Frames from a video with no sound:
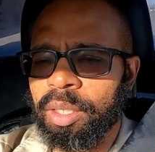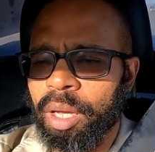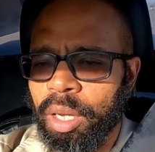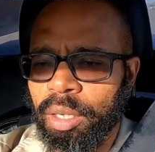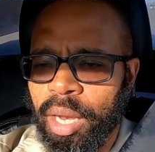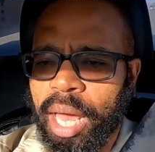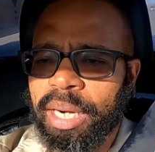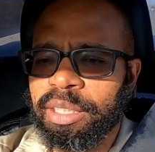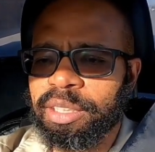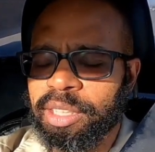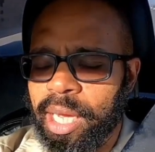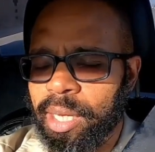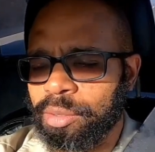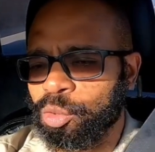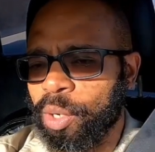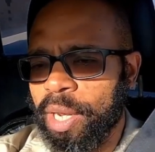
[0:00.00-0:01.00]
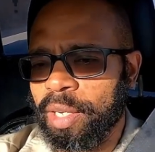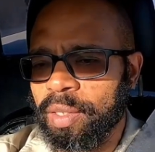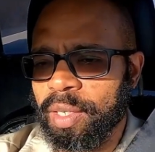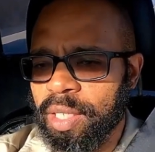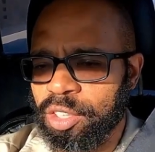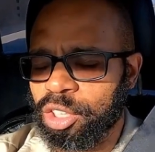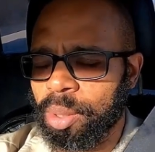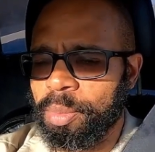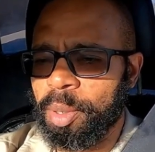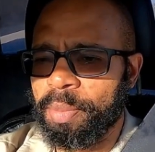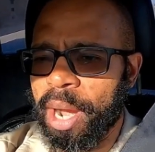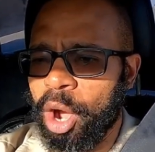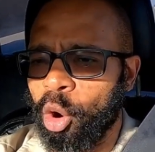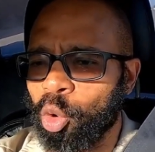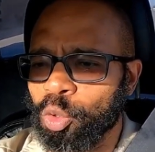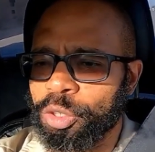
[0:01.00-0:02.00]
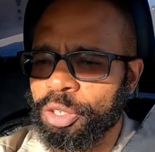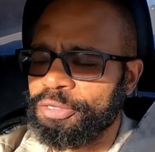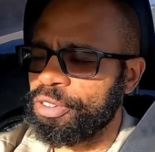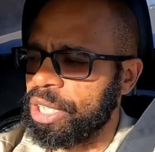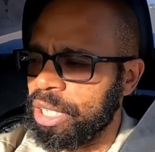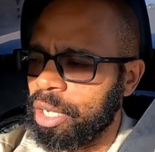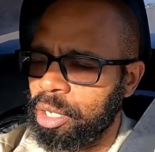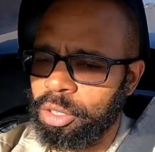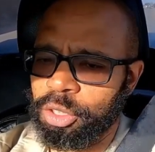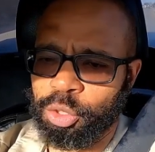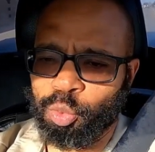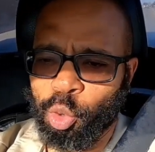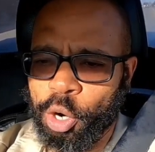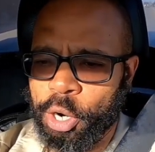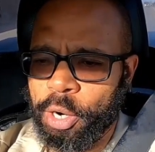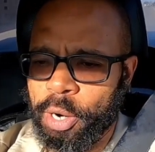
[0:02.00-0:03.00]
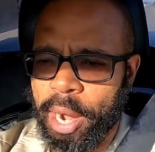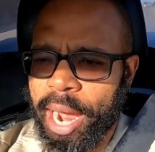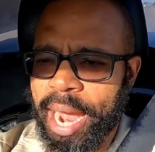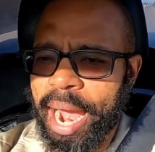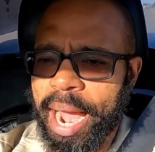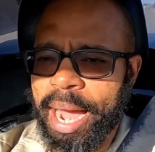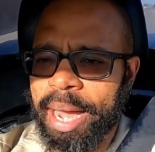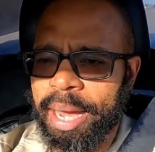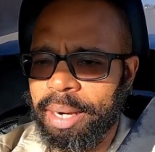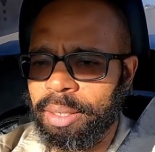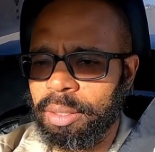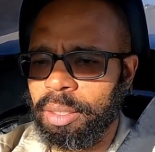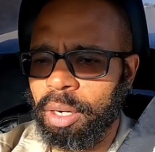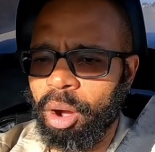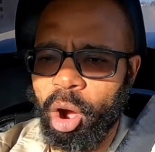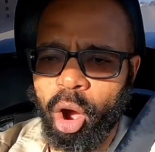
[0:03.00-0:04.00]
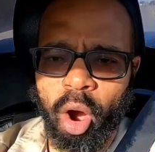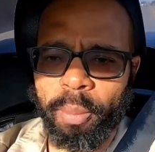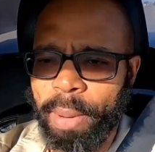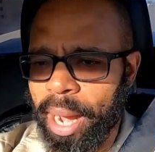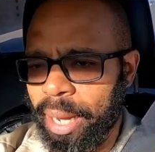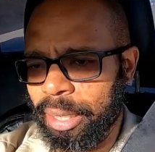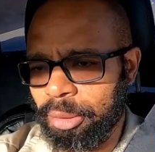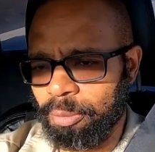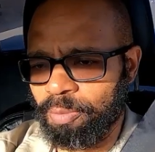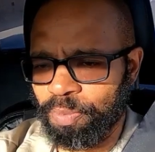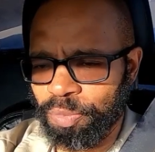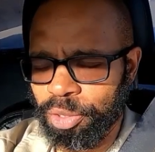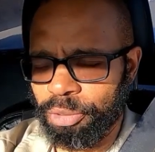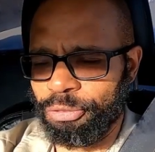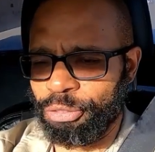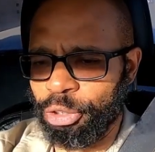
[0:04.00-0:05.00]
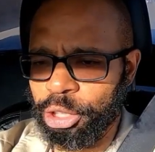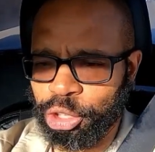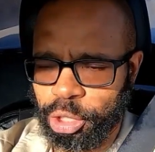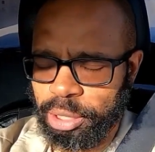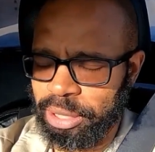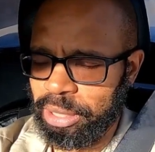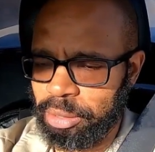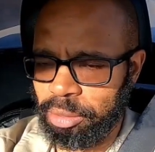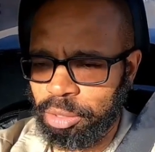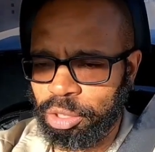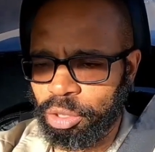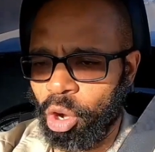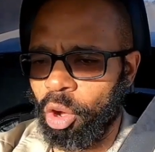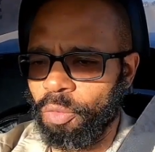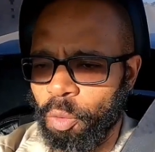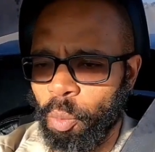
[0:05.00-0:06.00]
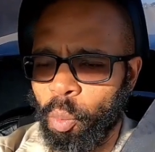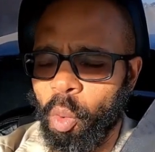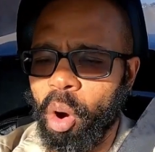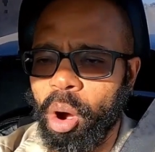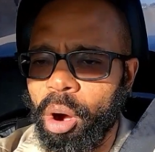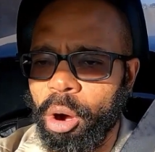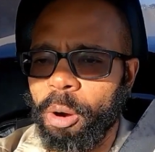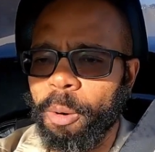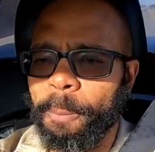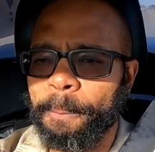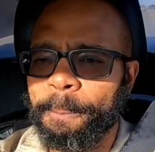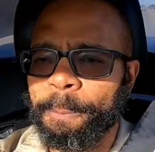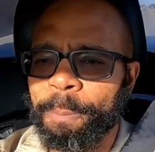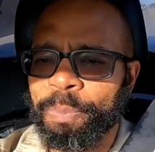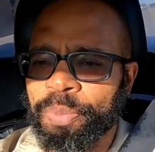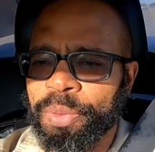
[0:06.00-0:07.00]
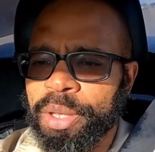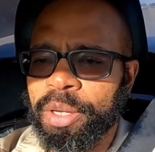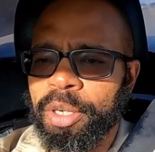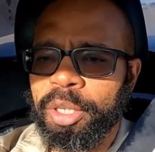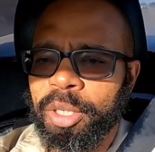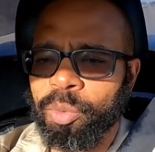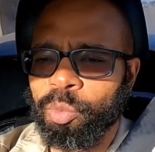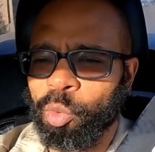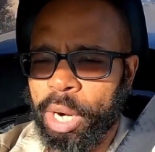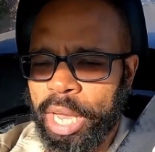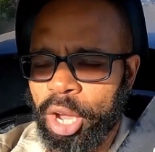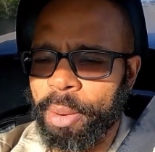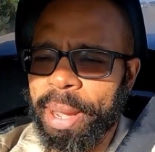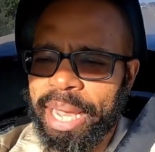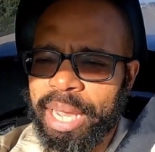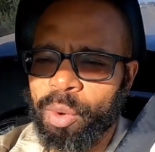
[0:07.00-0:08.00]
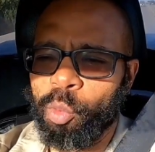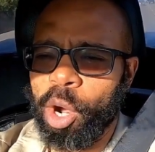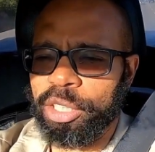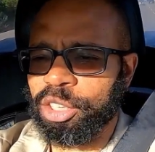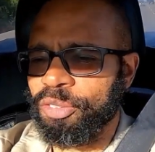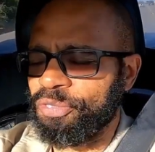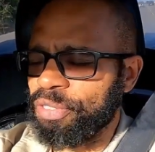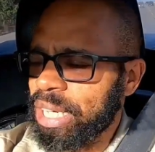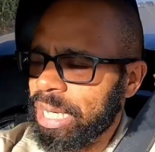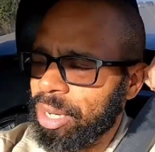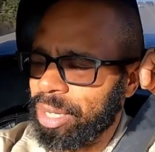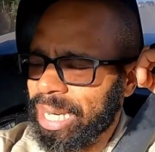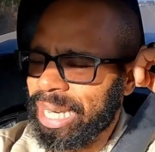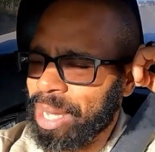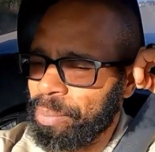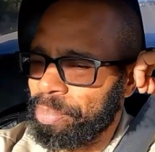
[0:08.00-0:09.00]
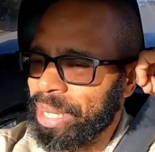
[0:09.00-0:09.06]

A lot of times when I look at some of my older videos where I had all my French cleats on the wall, when I go back and watch the video, it can